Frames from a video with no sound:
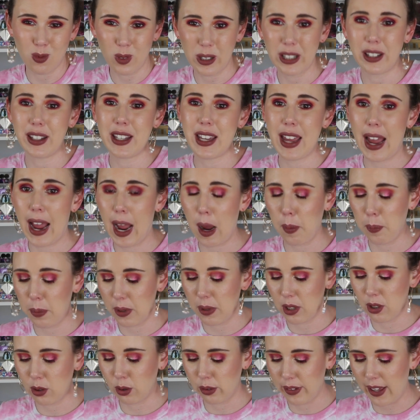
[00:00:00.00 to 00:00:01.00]
really
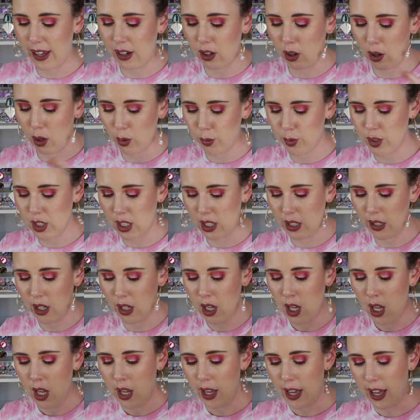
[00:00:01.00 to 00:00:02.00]
happen all that often.